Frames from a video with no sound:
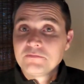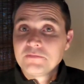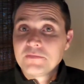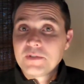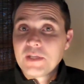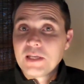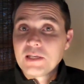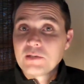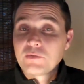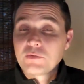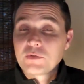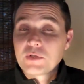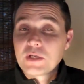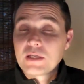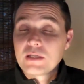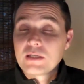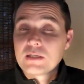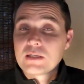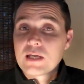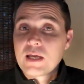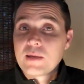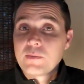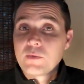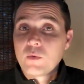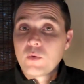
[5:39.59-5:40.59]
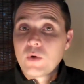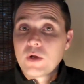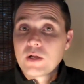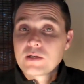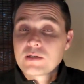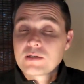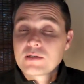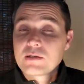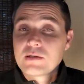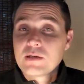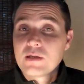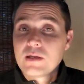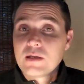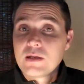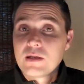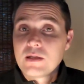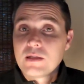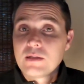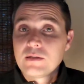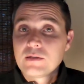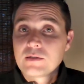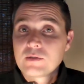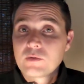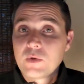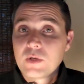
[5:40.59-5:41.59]
Thanks for taking the time to watch
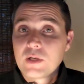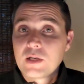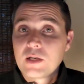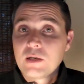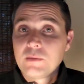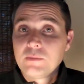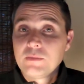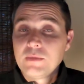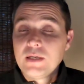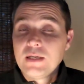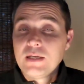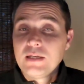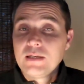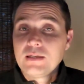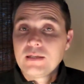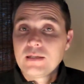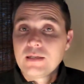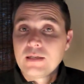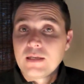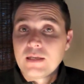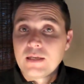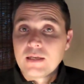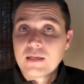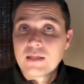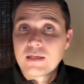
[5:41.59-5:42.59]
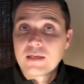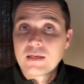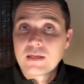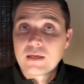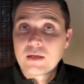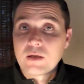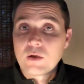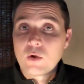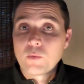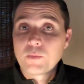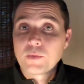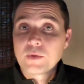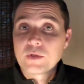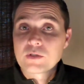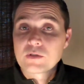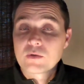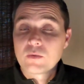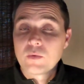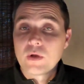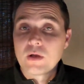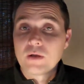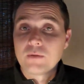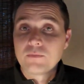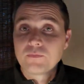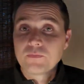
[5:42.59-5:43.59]
uh, this quick update, and I hope things are
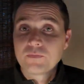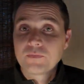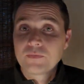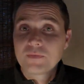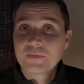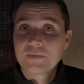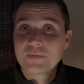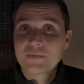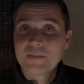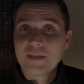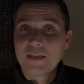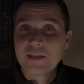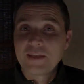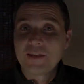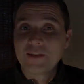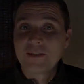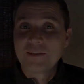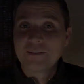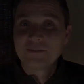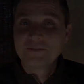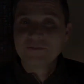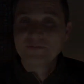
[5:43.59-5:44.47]
well. Take care.